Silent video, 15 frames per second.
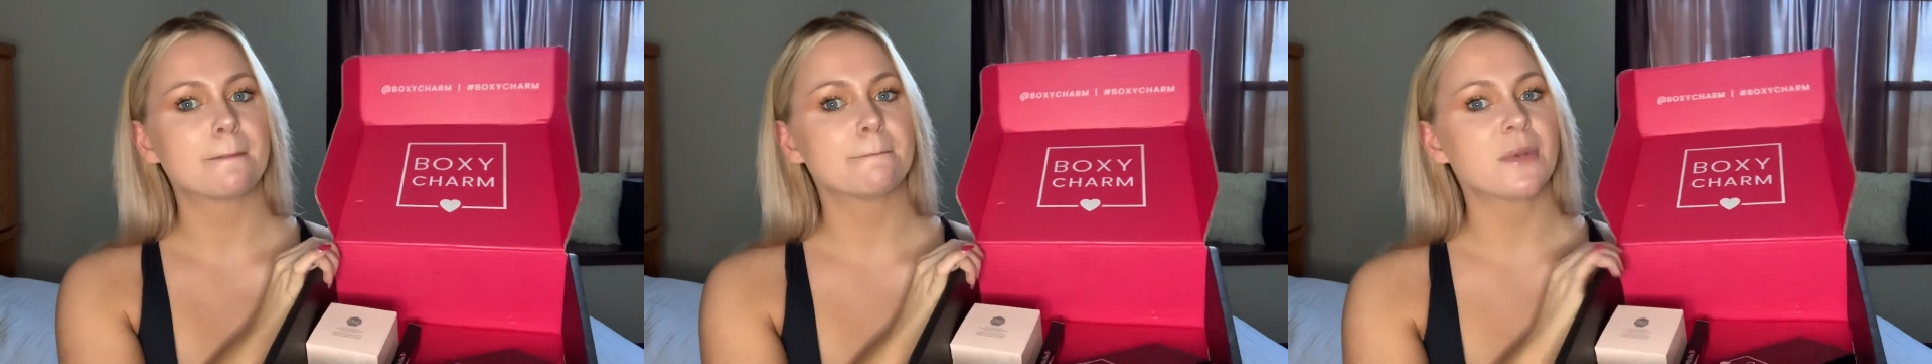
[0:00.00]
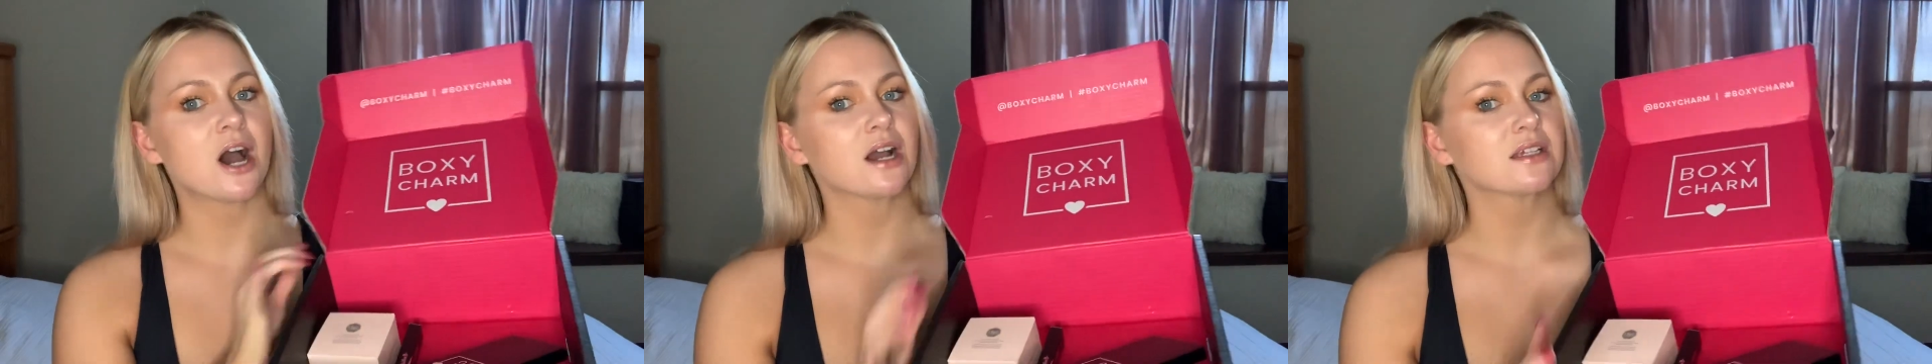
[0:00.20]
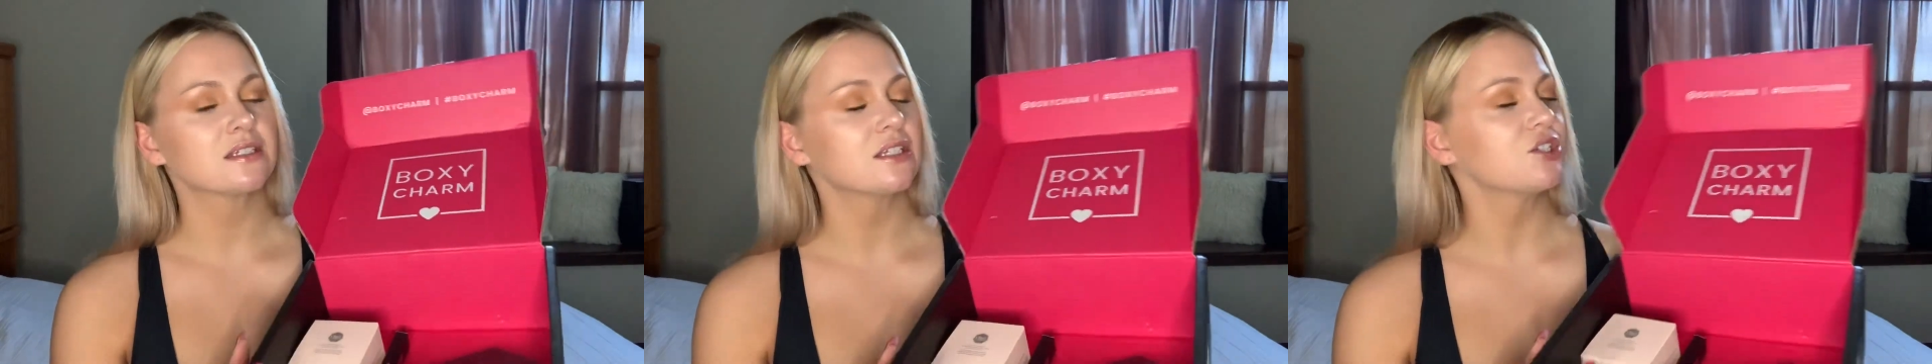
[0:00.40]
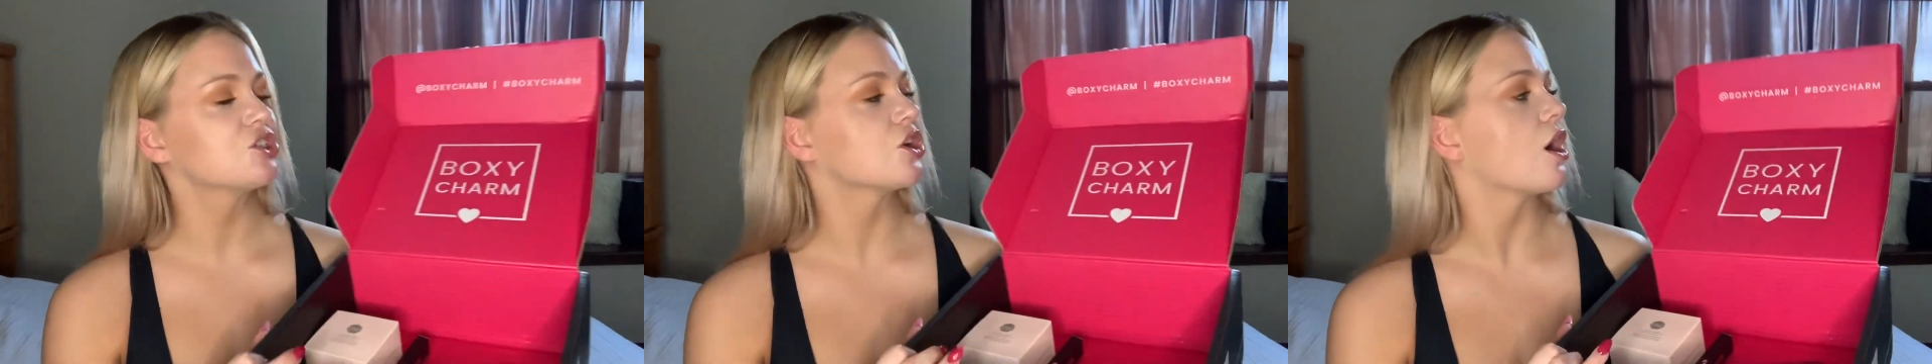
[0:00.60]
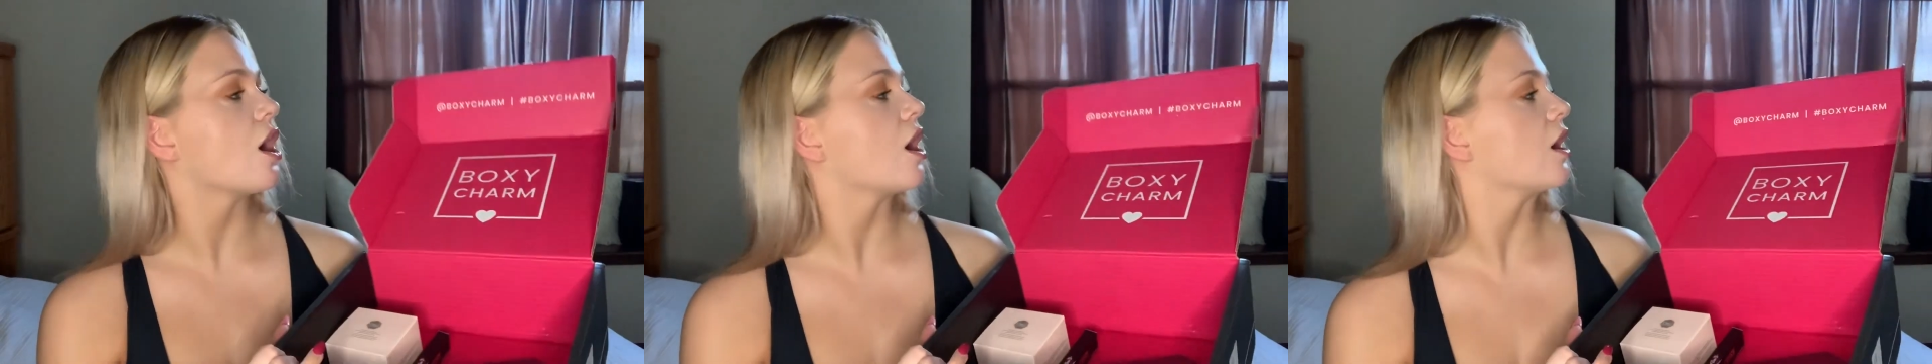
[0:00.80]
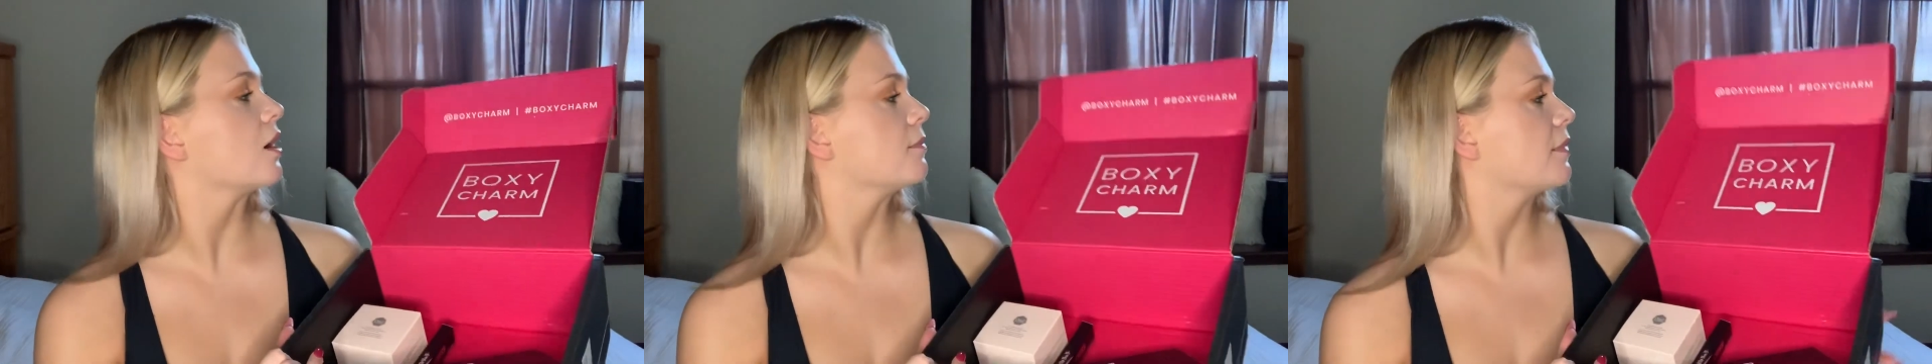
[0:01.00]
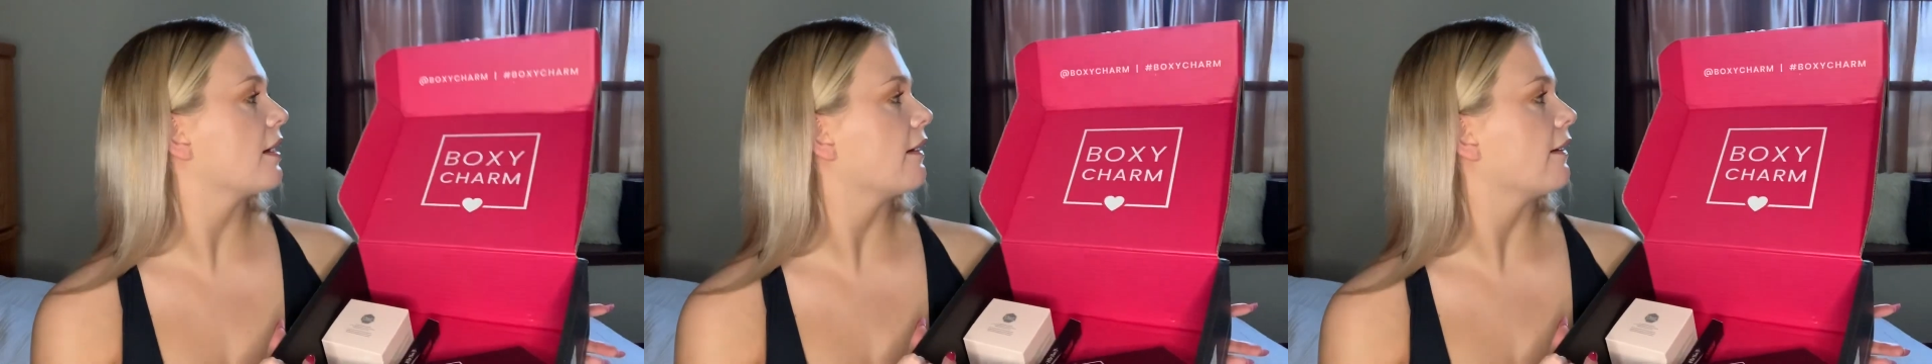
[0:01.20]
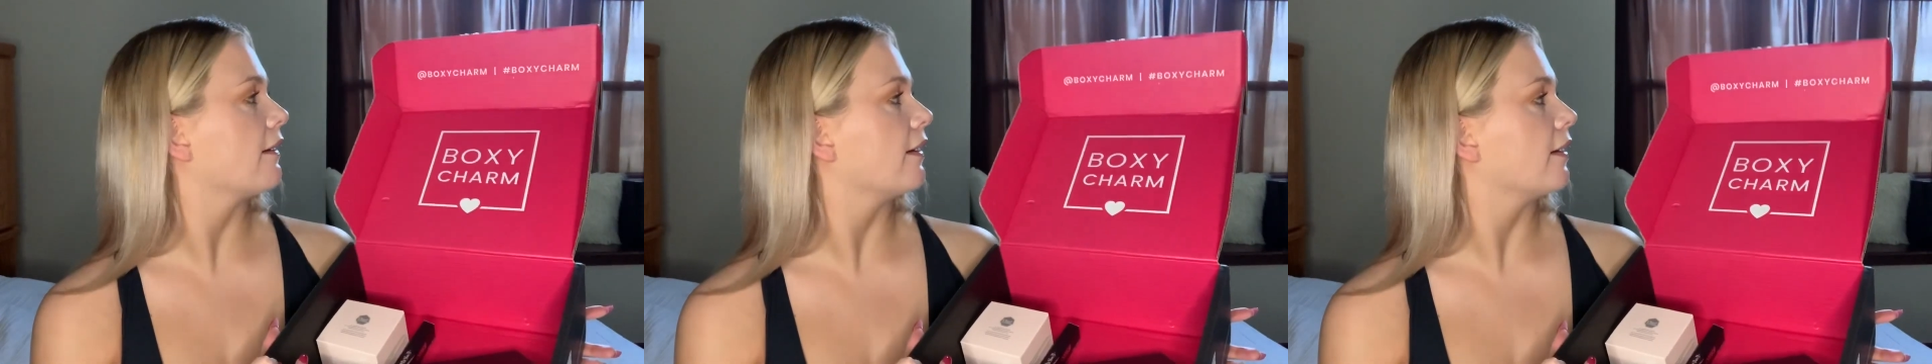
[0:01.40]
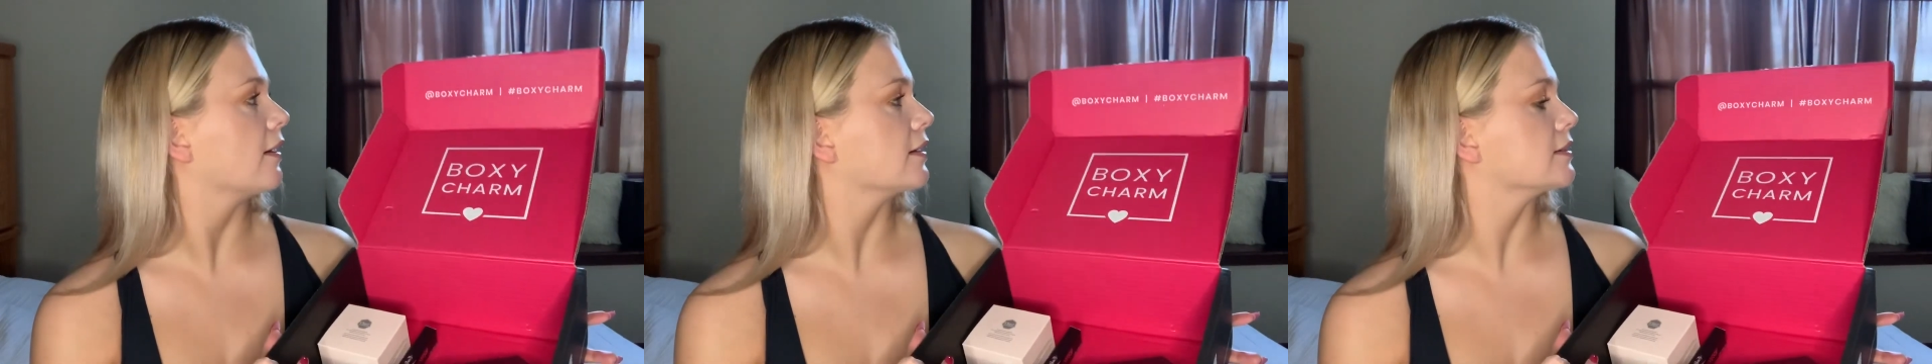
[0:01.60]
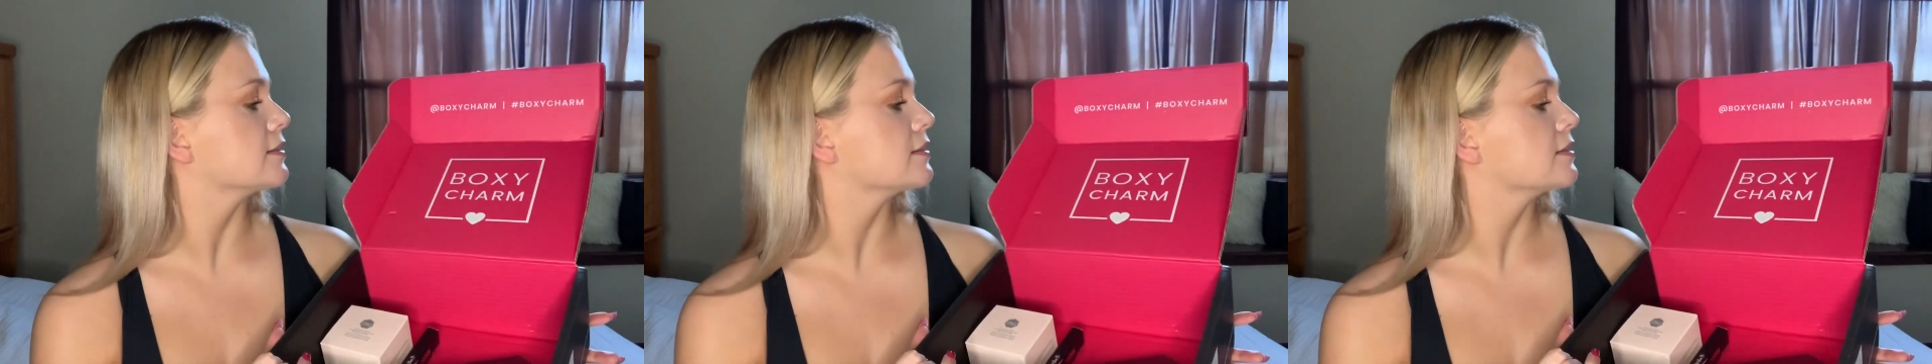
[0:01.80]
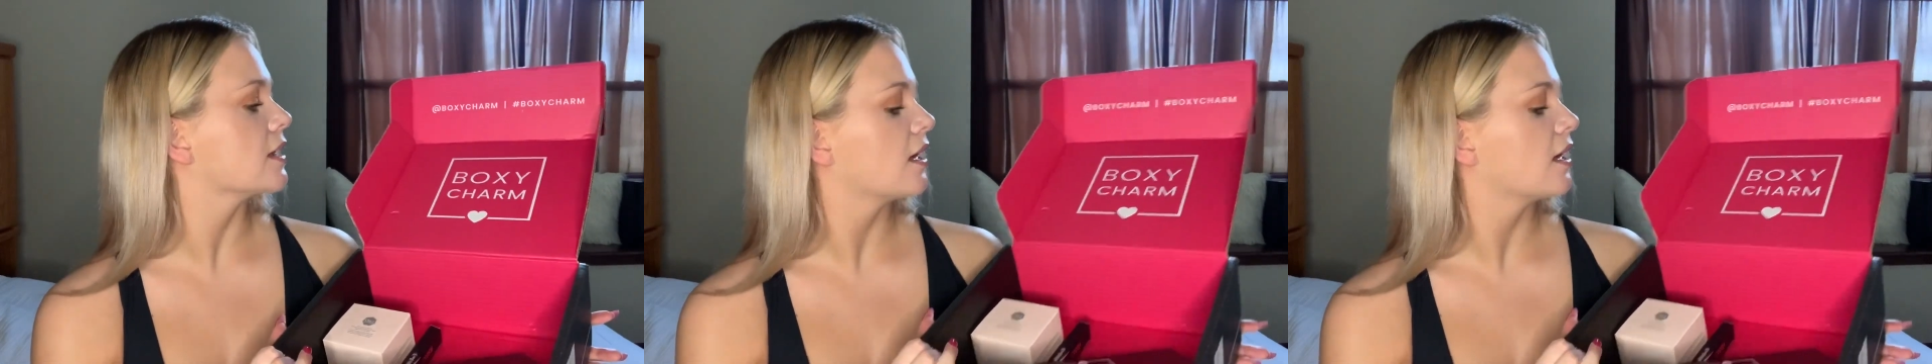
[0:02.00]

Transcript: BOXYCHARM, and